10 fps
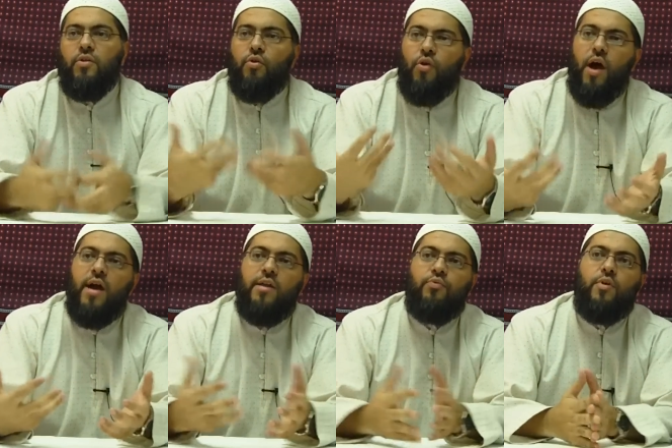The
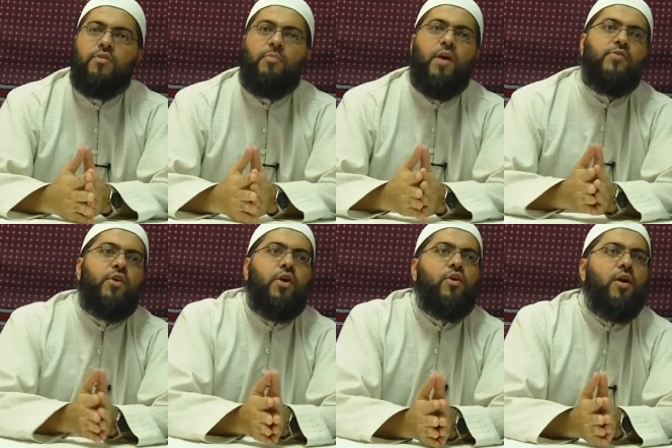Quran is what spells
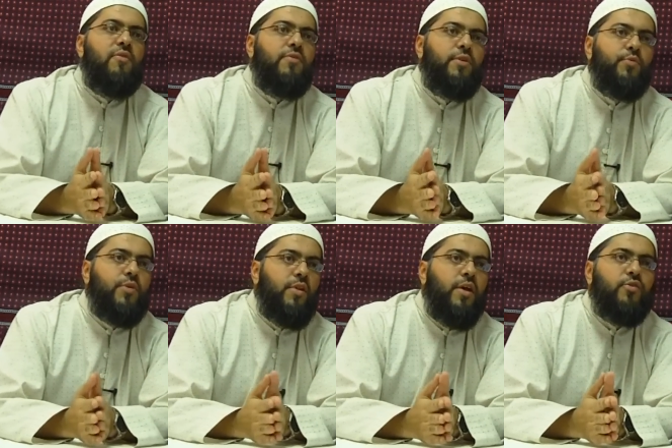out our covenant
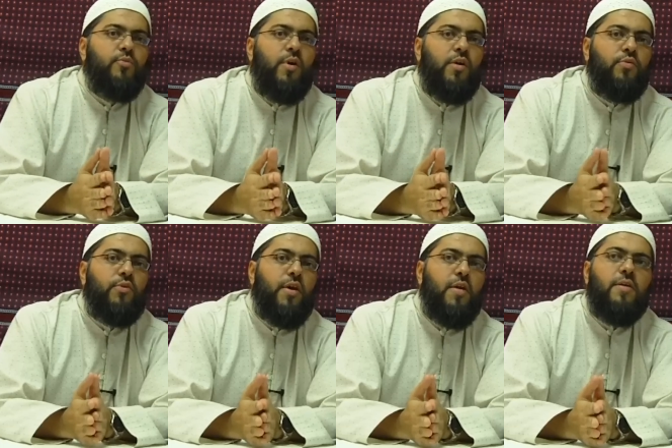with Allah
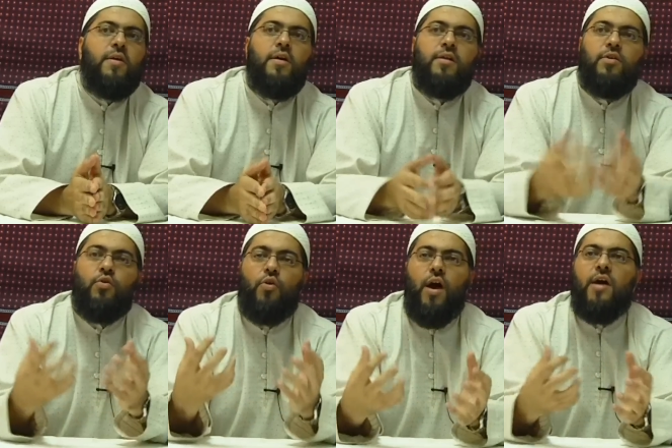subhanahu wa ta'ala. The
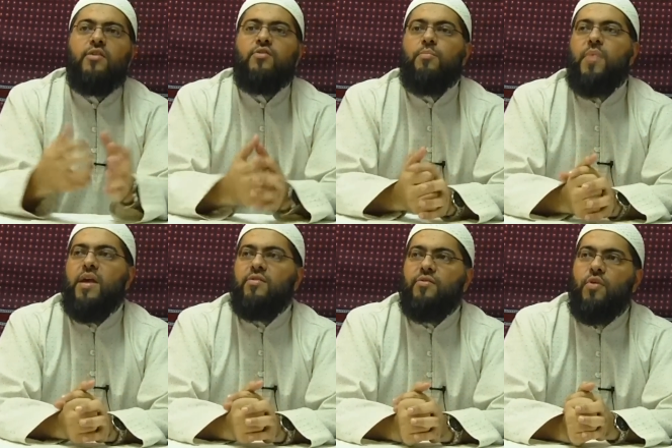Quran is the
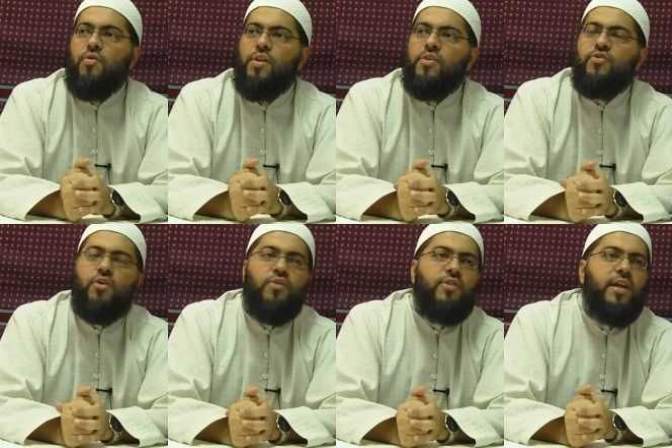base of our
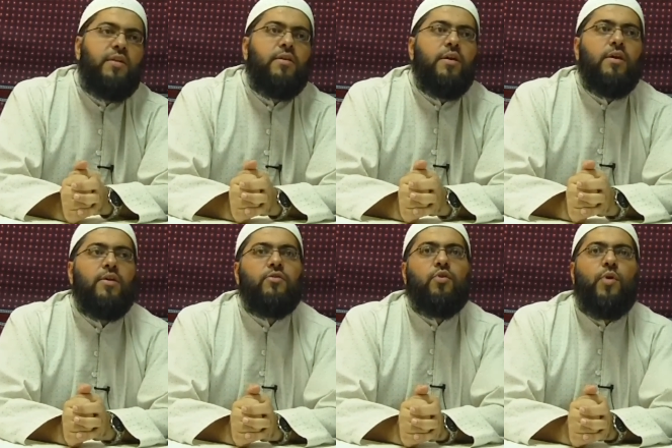religion, our deen.
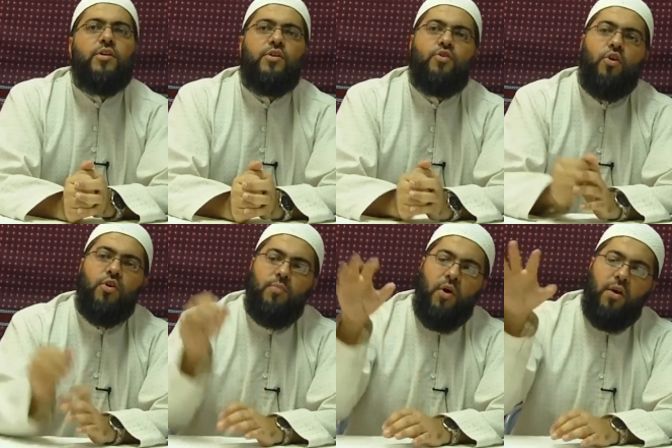So whether you're
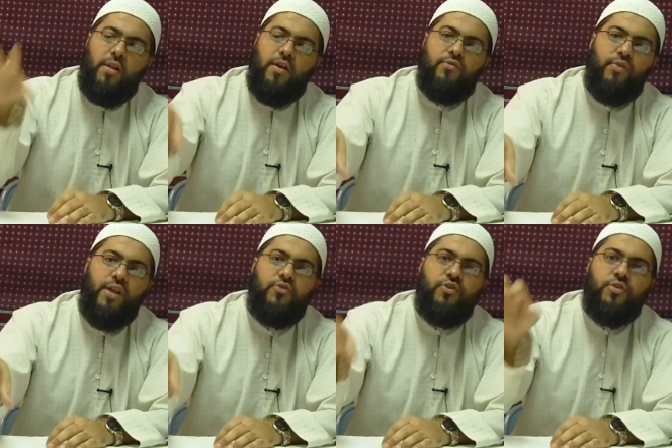talking about Allah's
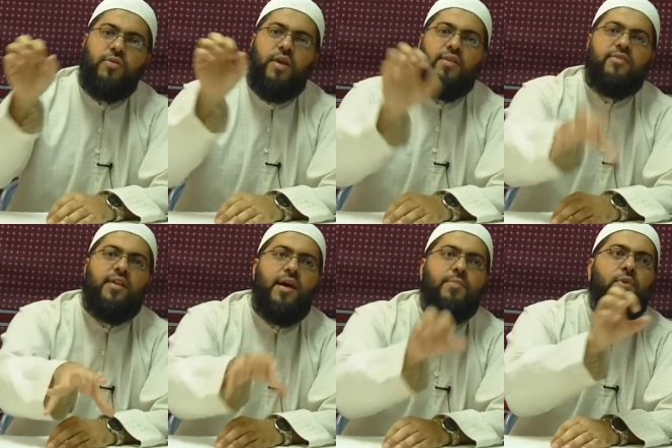religion,
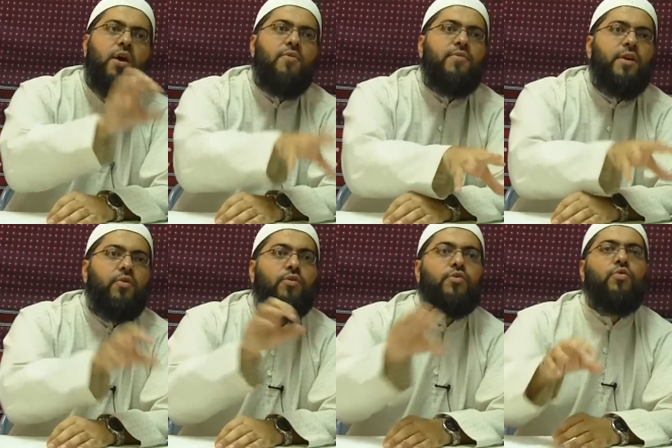Islam,
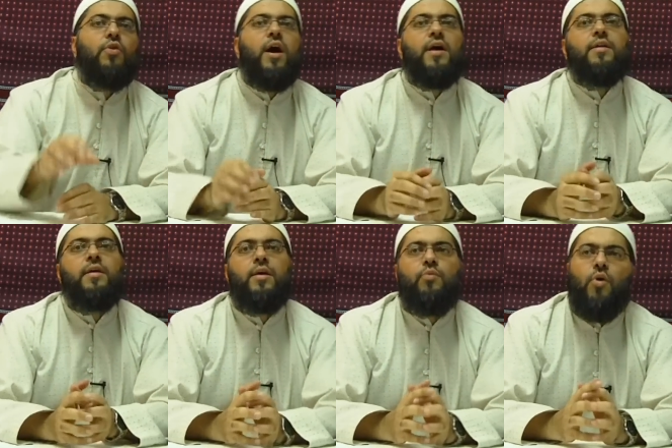covenant, or the
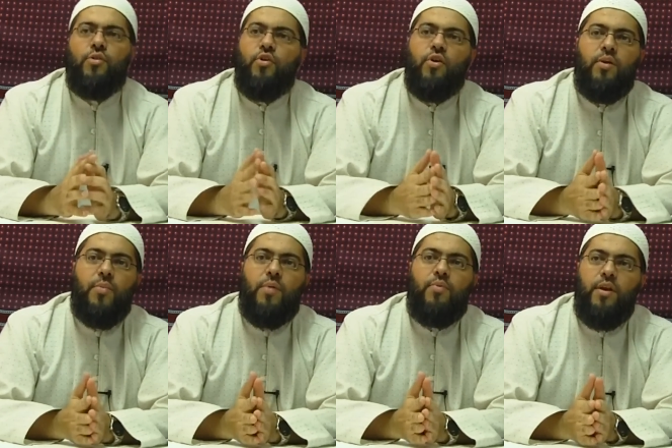Quran, we're all talking
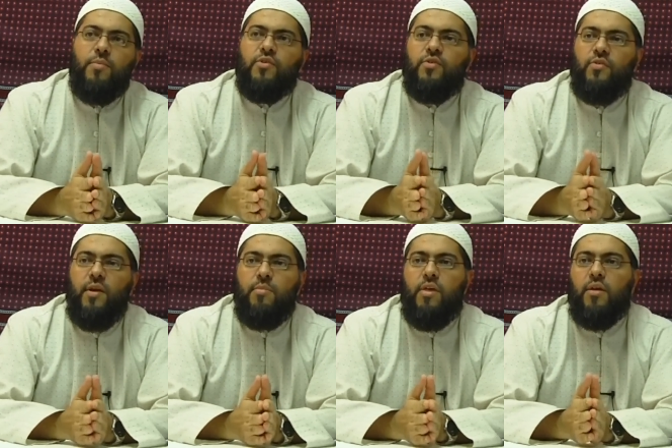about pretty much the
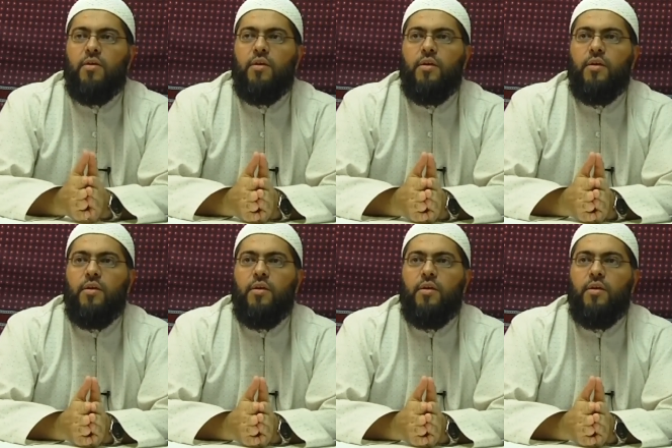same thing.